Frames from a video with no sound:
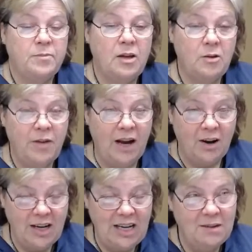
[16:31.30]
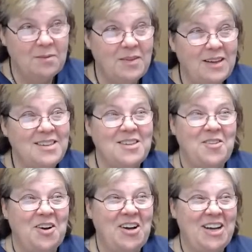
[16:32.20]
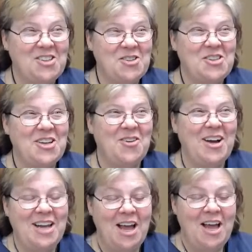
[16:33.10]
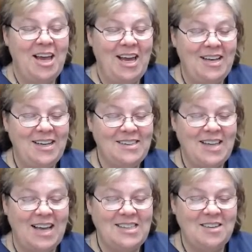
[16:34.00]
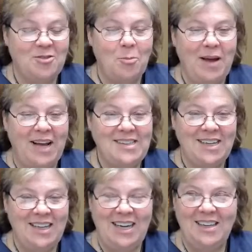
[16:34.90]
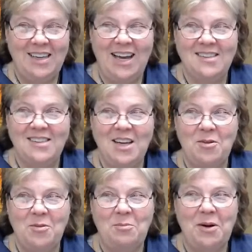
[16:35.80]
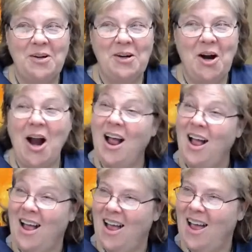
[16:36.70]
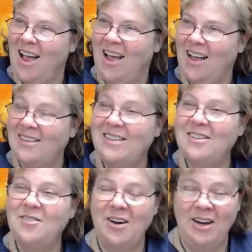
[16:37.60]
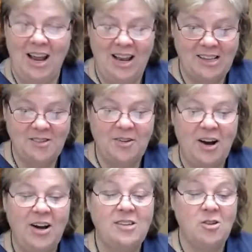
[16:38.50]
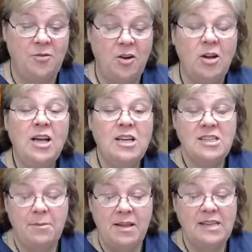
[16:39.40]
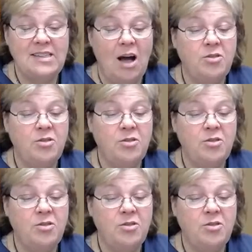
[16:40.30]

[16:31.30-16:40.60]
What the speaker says: this is a very interesting one. Indecisive romantically, can't stay with one partner. So if you somebody that's out